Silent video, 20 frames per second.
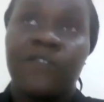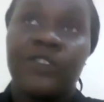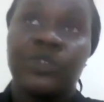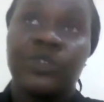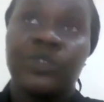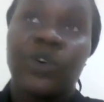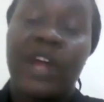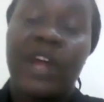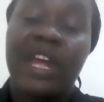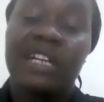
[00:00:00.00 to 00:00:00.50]

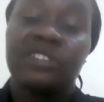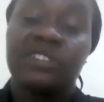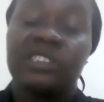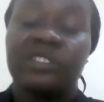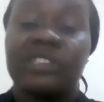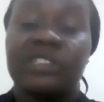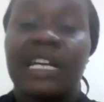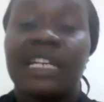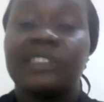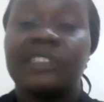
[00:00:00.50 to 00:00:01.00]
physical
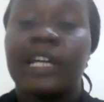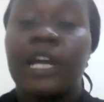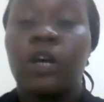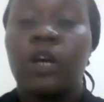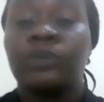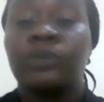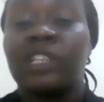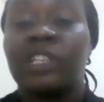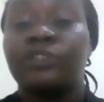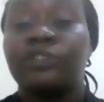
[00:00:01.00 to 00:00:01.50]
exercise
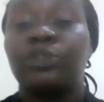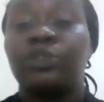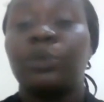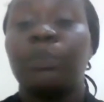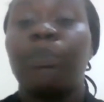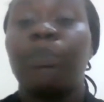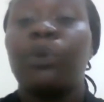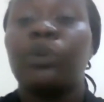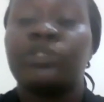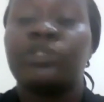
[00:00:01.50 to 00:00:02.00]
helps us to
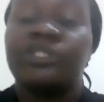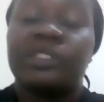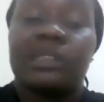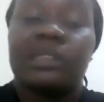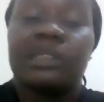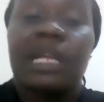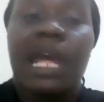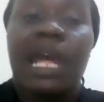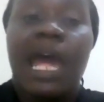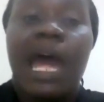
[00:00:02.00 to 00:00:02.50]

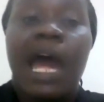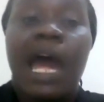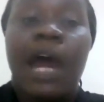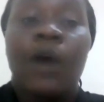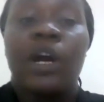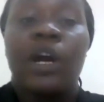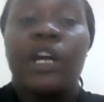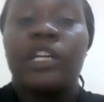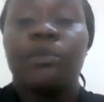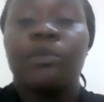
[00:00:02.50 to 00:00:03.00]
boost
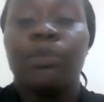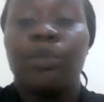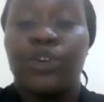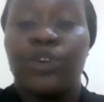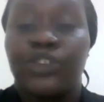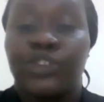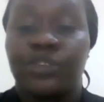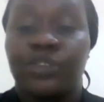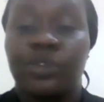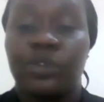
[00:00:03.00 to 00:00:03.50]
our
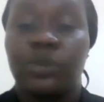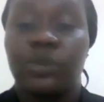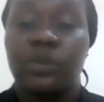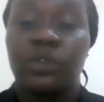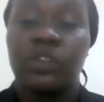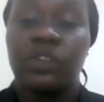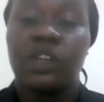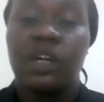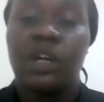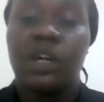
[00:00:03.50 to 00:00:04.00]

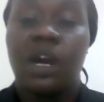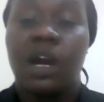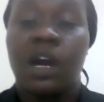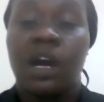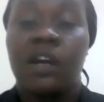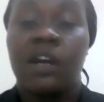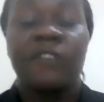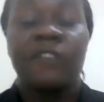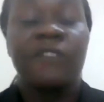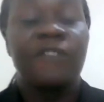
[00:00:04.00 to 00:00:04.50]
emotional
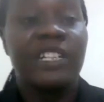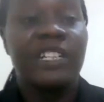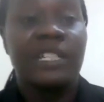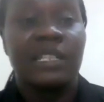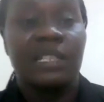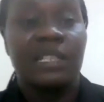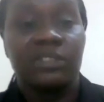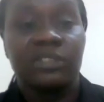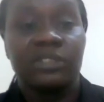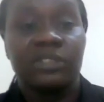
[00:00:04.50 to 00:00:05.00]

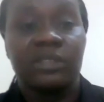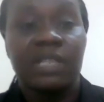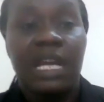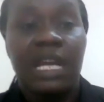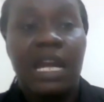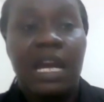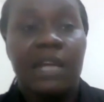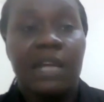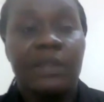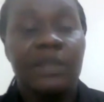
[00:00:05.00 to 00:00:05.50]
fitness.
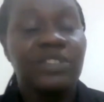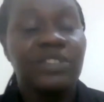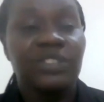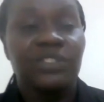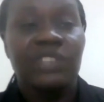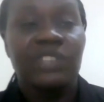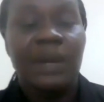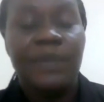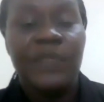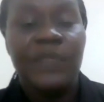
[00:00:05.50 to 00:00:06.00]
And this
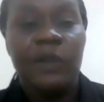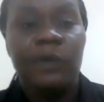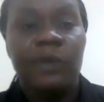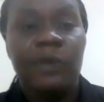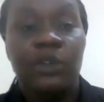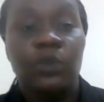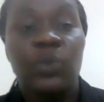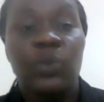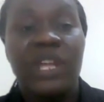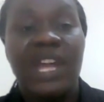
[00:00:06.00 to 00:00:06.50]
is something
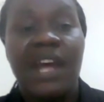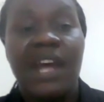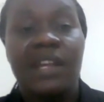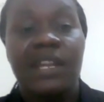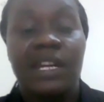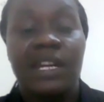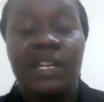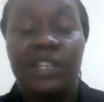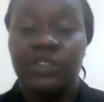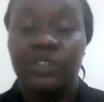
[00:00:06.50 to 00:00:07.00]
that we
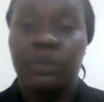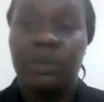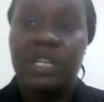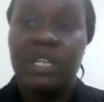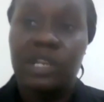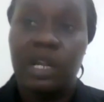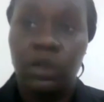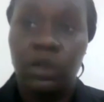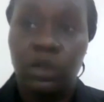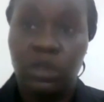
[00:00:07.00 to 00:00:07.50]

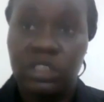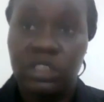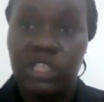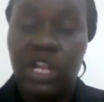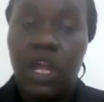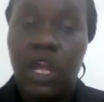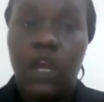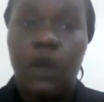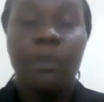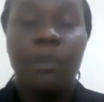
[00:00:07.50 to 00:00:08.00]
underestimate a lot.
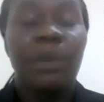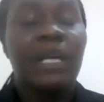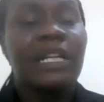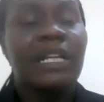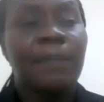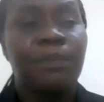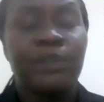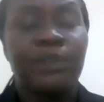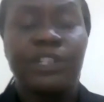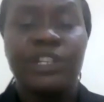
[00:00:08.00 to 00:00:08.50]
But
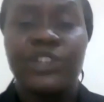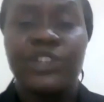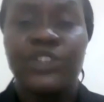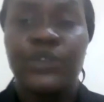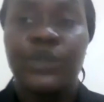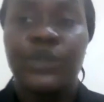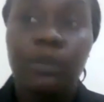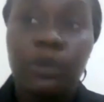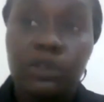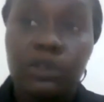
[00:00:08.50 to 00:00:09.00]
I'm pretty
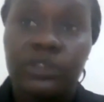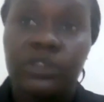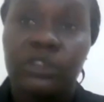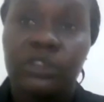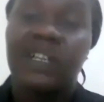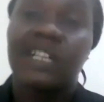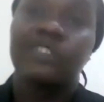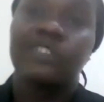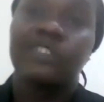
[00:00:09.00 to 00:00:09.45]
sure most